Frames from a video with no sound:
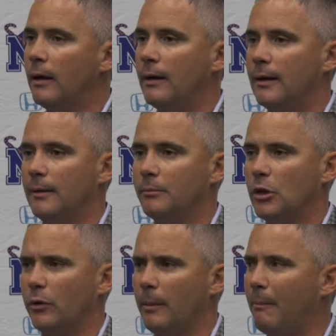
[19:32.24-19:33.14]
You
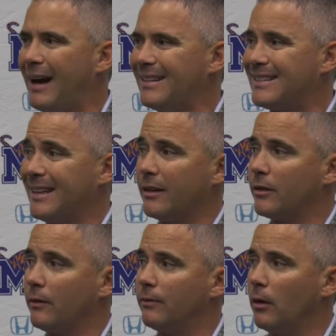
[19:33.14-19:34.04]
know, the
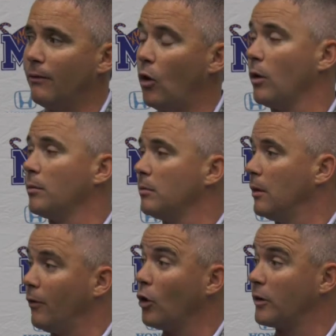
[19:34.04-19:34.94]
mindset
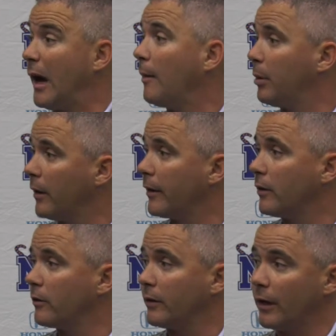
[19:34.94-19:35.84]
of our top
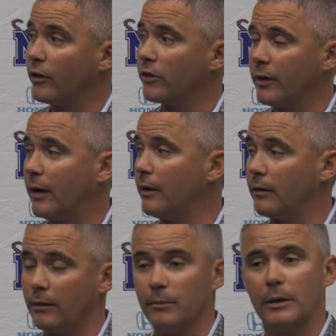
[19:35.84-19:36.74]
players and the
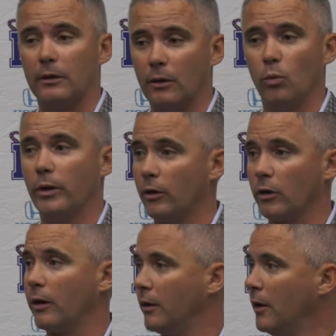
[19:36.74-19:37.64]
understanding that, I mean, we are
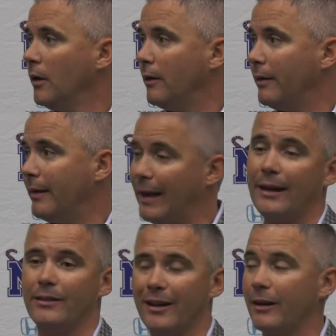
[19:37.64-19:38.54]
going to
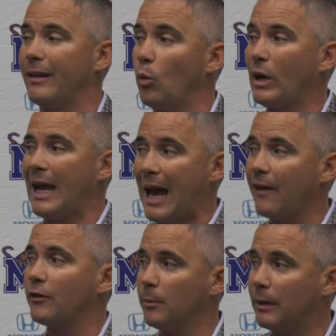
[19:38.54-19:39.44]
that is an area that we
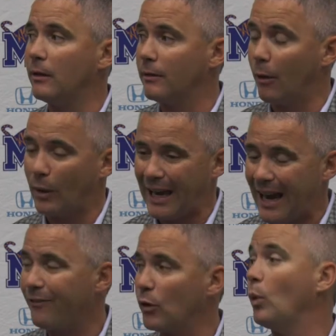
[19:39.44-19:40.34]
have to be that we
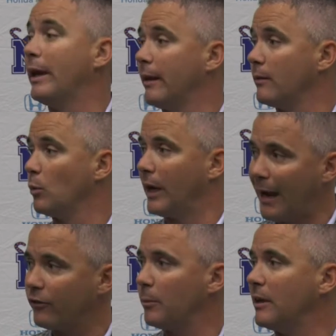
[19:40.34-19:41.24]
have to win in. We
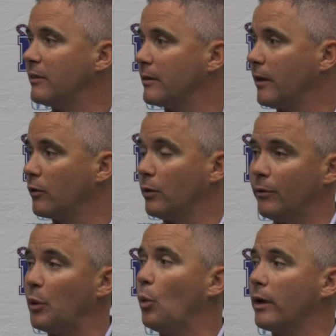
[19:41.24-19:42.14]
have to be successful
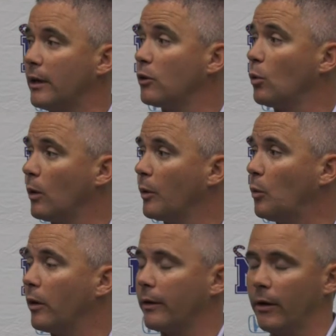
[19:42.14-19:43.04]
if we want to get to where we
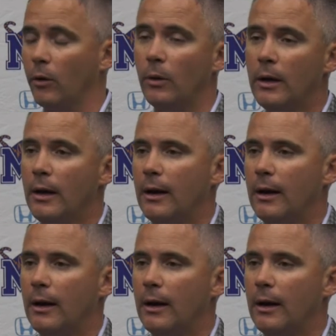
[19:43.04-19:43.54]
want to go.